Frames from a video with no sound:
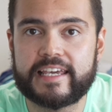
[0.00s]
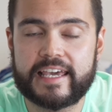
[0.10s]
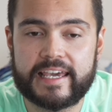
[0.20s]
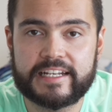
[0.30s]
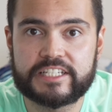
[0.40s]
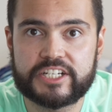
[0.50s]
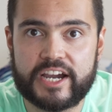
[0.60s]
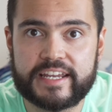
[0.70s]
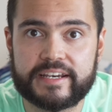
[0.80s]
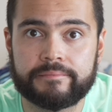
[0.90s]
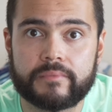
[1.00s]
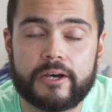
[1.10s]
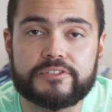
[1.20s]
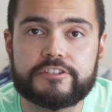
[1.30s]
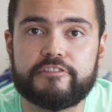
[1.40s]
here in China. I
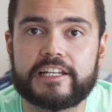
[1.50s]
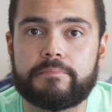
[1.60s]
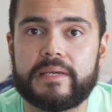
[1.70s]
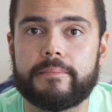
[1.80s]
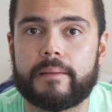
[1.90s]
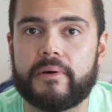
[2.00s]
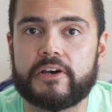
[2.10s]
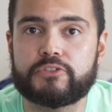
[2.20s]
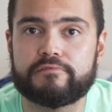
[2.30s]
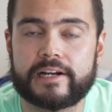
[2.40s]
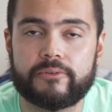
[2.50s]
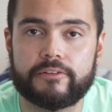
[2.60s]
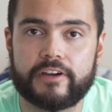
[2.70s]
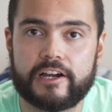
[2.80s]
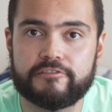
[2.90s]
was just trying to beat my personal record
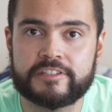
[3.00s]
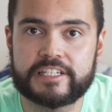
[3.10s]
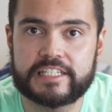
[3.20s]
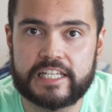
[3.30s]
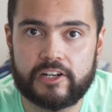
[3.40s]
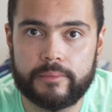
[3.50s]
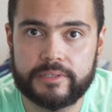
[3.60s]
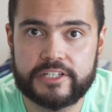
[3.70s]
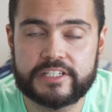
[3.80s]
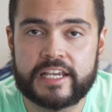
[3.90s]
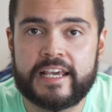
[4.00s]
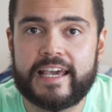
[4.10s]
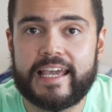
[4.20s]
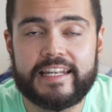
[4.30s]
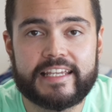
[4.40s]
of 160 kilometers.
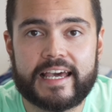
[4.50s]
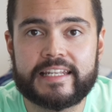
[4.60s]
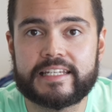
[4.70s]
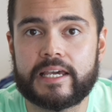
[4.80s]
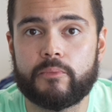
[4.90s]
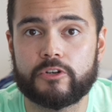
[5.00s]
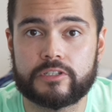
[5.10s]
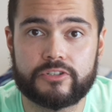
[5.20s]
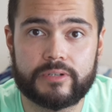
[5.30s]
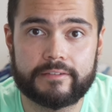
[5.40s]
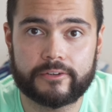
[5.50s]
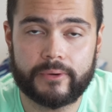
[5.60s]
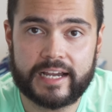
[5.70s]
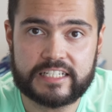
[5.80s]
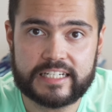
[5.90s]
In the end, it wasn't too
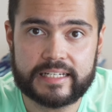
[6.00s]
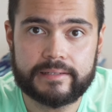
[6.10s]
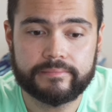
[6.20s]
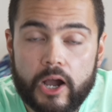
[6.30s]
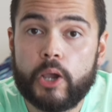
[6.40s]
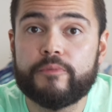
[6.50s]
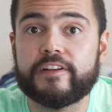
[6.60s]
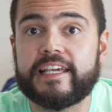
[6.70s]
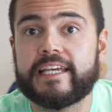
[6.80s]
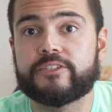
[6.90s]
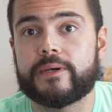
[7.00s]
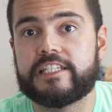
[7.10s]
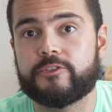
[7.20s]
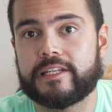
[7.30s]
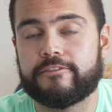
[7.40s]
difficult actually. Hopefully in
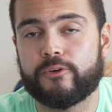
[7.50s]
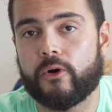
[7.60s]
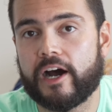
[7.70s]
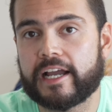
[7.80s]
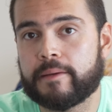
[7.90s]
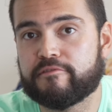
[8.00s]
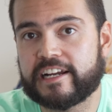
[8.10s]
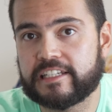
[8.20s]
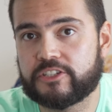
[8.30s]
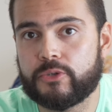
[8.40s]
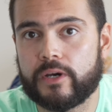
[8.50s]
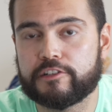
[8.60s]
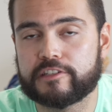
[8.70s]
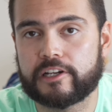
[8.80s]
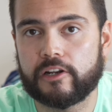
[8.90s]
2024, I can break the
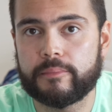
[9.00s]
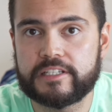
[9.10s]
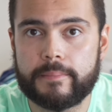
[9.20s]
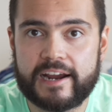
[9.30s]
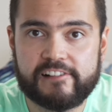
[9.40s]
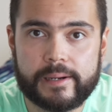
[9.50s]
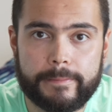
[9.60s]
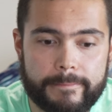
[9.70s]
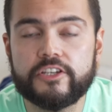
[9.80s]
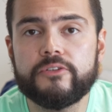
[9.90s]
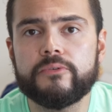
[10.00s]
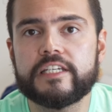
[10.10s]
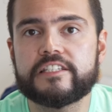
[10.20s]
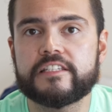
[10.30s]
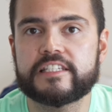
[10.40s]
200 kilometer barrier. Total
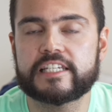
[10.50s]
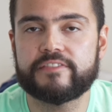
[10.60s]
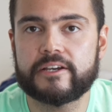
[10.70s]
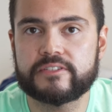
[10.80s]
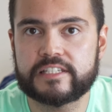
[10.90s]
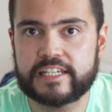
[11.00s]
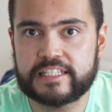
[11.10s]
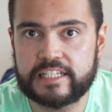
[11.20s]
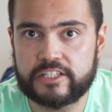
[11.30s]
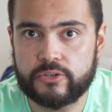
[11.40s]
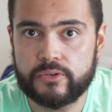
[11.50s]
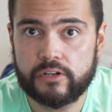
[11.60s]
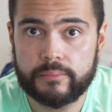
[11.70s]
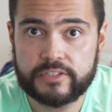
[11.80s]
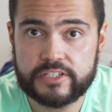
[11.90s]
distance 6,062
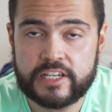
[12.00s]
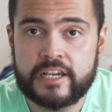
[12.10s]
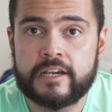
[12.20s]
kilometers,